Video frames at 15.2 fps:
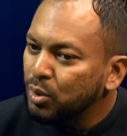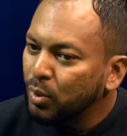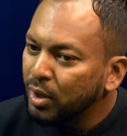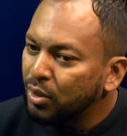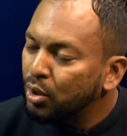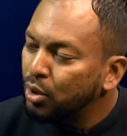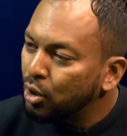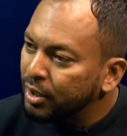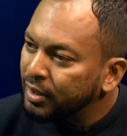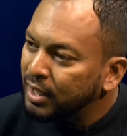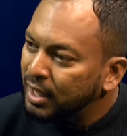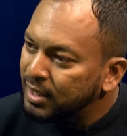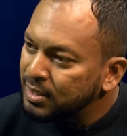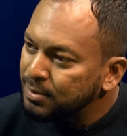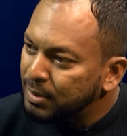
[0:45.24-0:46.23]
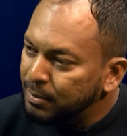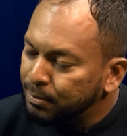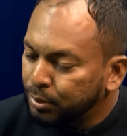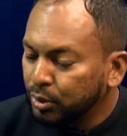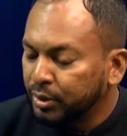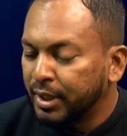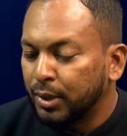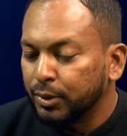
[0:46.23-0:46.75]
whether or not that is being
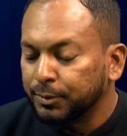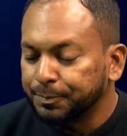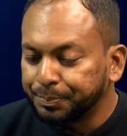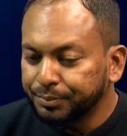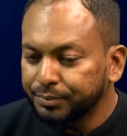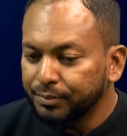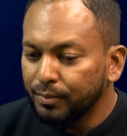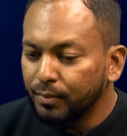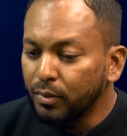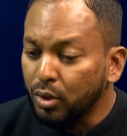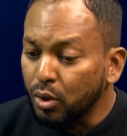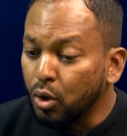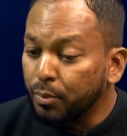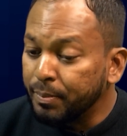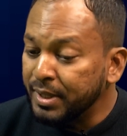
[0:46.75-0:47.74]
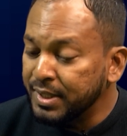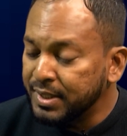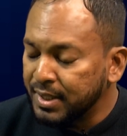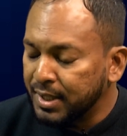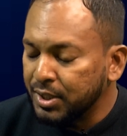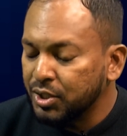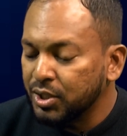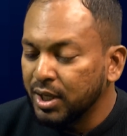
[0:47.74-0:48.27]
pulled out or being
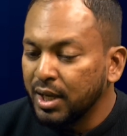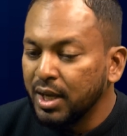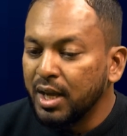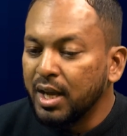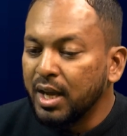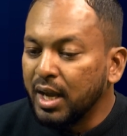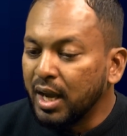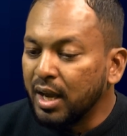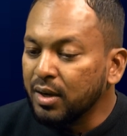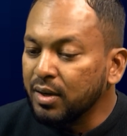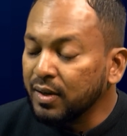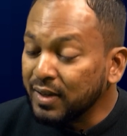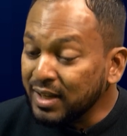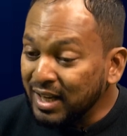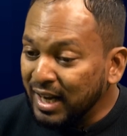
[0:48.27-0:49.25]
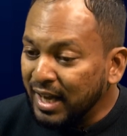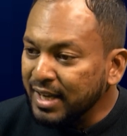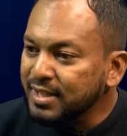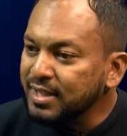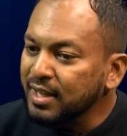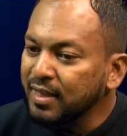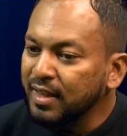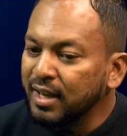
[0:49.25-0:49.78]
searched. And
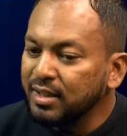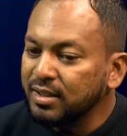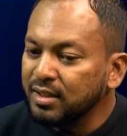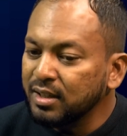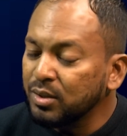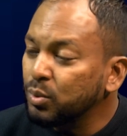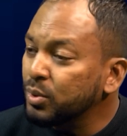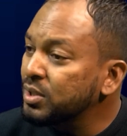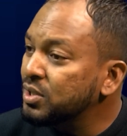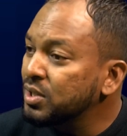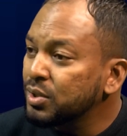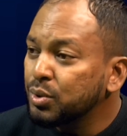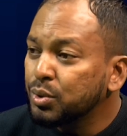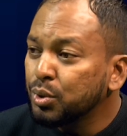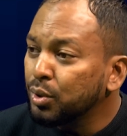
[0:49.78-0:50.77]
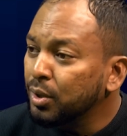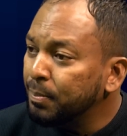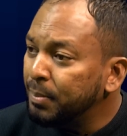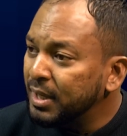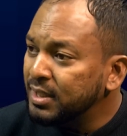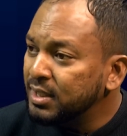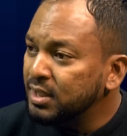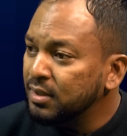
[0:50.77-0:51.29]
realizing that it was just too
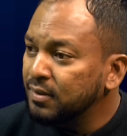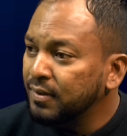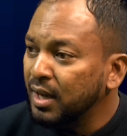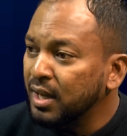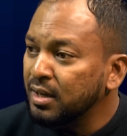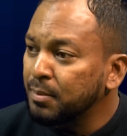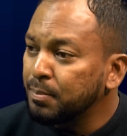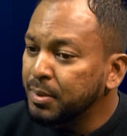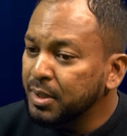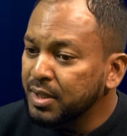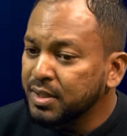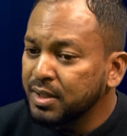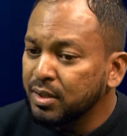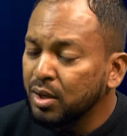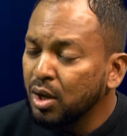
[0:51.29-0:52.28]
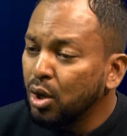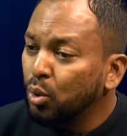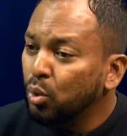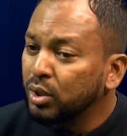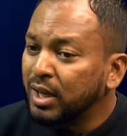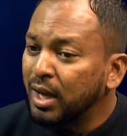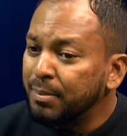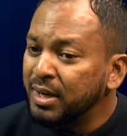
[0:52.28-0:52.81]
repetitive, and a person
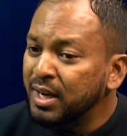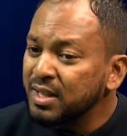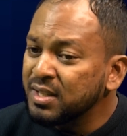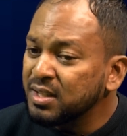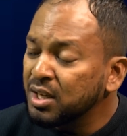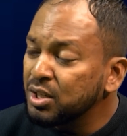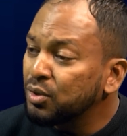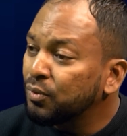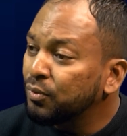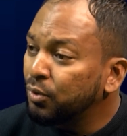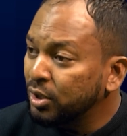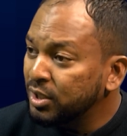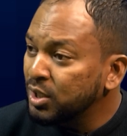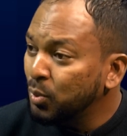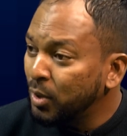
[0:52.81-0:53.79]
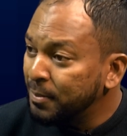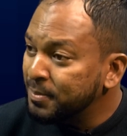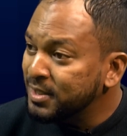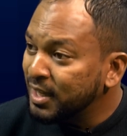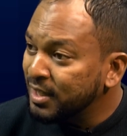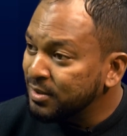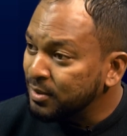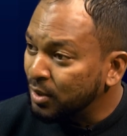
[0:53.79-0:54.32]
would come in and search 40
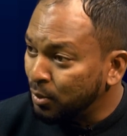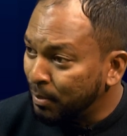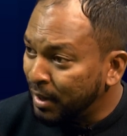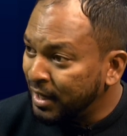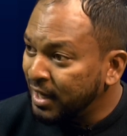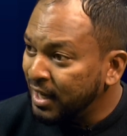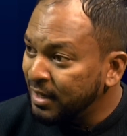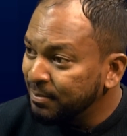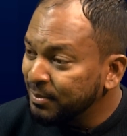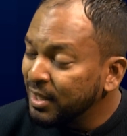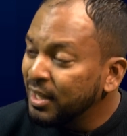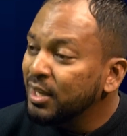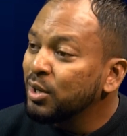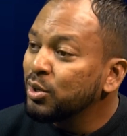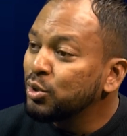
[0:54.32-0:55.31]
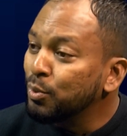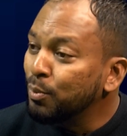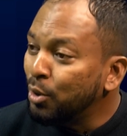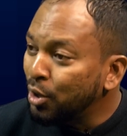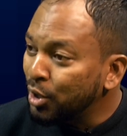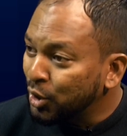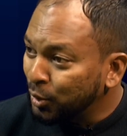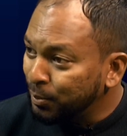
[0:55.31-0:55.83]
websites on Monday.
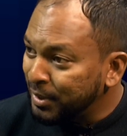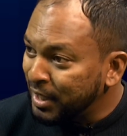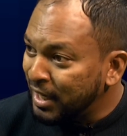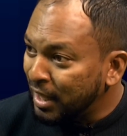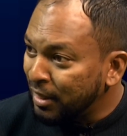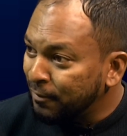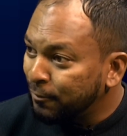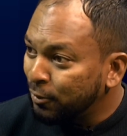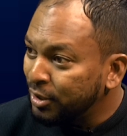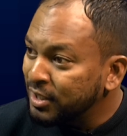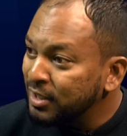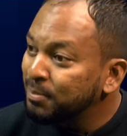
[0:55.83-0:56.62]
Tomorrow it will be another 40,